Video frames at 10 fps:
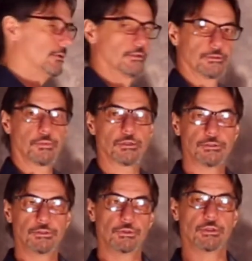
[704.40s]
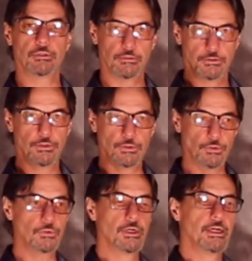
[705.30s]
There's parts you can
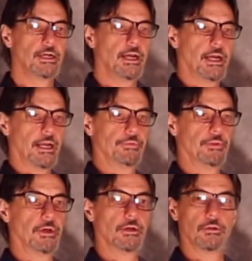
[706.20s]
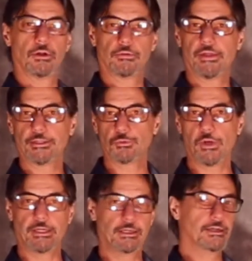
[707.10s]
do, and a lot of that is
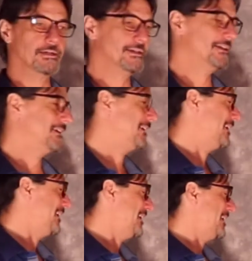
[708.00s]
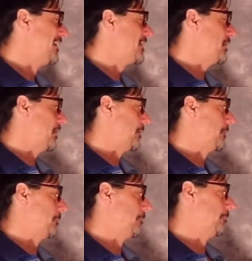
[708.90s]
waiting.
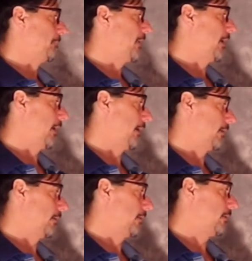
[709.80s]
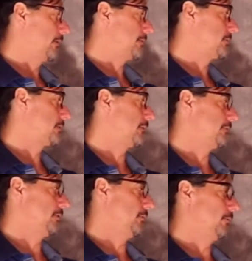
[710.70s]
And this
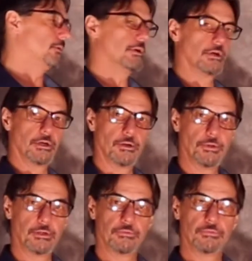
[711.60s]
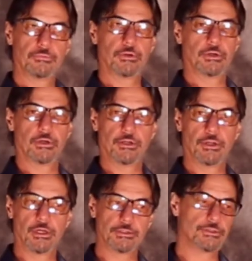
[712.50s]
gives you a bit of a
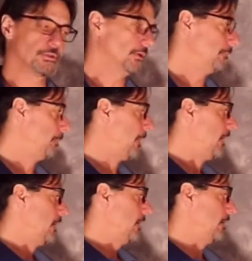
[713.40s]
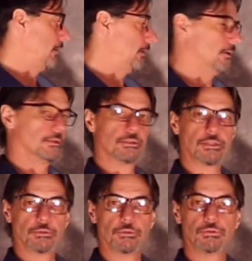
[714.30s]
nudge that the
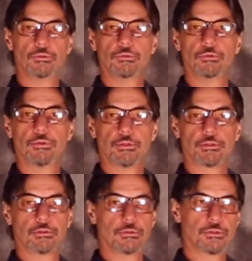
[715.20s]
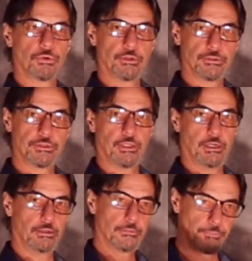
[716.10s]
Zhen Tu, the true soil
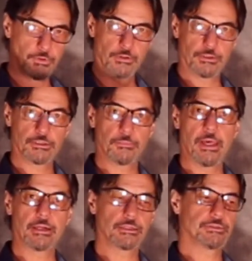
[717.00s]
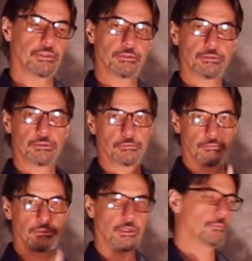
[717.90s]
state in the somatic sense,
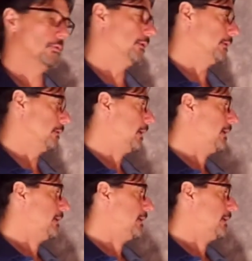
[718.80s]
step 1,